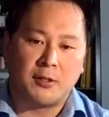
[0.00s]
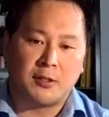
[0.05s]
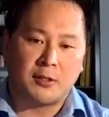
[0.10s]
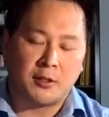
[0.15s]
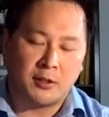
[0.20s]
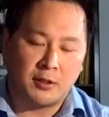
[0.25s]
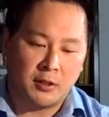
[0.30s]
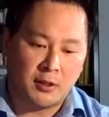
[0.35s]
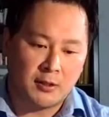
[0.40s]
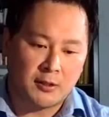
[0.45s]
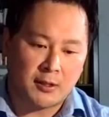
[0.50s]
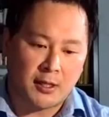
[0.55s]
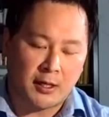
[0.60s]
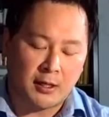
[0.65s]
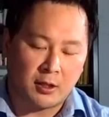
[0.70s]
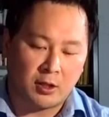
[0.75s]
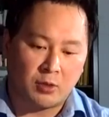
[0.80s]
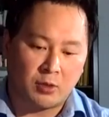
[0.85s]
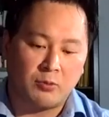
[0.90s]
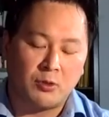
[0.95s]
is that
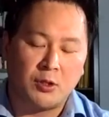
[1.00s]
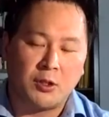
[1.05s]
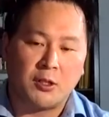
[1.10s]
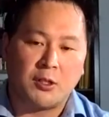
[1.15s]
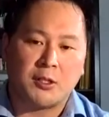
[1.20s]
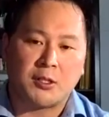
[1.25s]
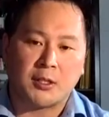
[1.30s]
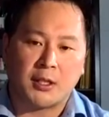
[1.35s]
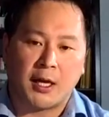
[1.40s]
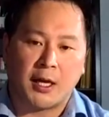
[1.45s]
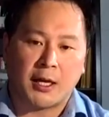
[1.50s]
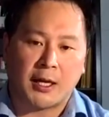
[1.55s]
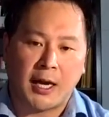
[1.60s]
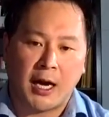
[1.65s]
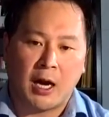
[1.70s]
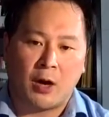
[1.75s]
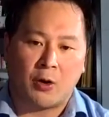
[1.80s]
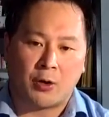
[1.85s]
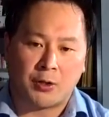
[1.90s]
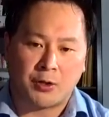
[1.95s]
in communities like
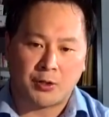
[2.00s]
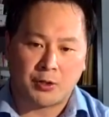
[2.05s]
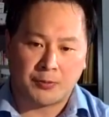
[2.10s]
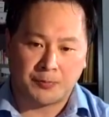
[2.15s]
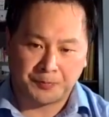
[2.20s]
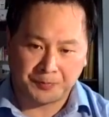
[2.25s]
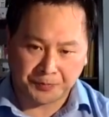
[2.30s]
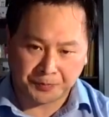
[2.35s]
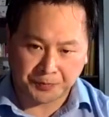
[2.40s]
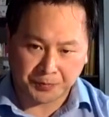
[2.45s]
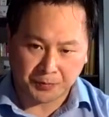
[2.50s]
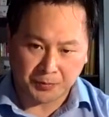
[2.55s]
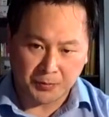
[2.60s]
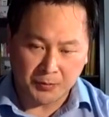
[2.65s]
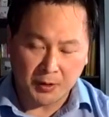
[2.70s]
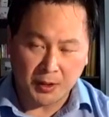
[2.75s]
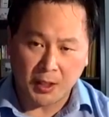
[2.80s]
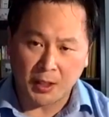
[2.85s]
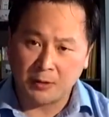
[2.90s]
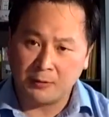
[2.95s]
ours
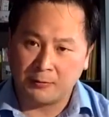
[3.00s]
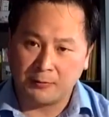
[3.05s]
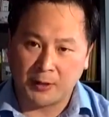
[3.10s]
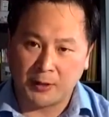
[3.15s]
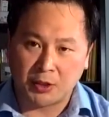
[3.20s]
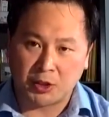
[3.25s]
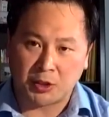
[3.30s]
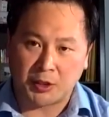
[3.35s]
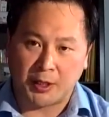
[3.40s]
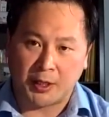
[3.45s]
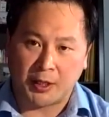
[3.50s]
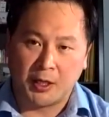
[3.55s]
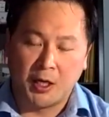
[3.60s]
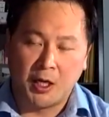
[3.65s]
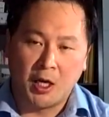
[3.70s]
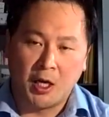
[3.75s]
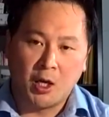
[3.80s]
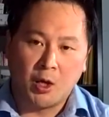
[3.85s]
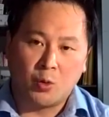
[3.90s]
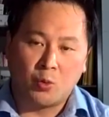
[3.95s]
in Flushing,
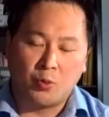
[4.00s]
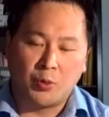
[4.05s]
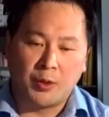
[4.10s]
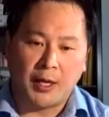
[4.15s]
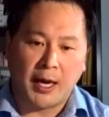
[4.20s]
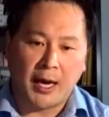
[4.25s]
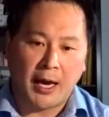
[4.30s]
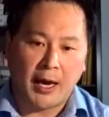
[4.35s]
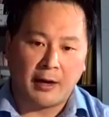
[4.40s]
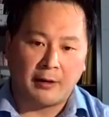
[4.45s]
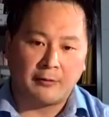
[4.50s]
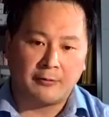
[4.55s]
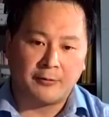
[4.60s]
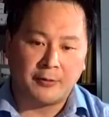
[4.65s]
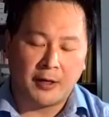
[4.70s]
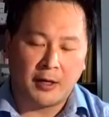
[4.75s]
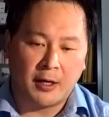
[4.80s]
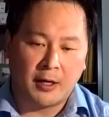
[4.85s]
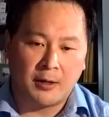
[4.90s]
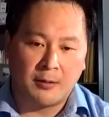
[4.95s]
we have
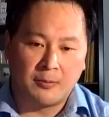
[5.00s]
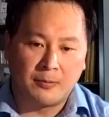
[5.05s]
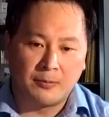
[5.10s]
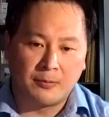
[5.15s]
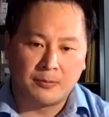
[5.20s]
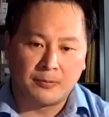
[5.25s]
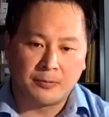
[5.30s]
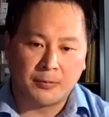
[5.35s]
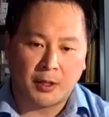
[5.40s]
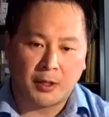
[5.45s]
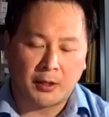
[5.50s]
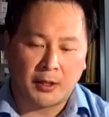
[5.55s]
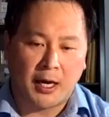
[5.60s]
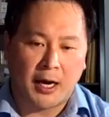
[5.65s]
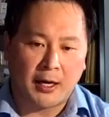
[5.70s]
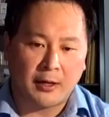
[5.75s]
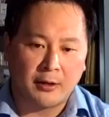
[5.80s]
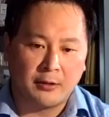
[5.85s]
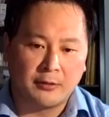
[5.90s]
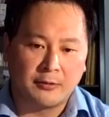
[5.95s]
a
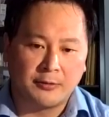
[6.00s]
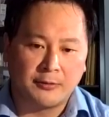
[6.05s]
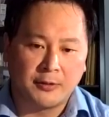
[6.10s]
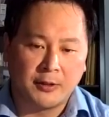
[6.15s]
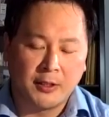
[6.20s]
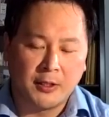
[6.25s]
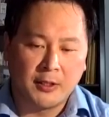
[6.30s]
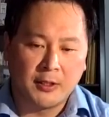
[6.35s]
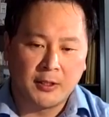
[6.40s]
lot of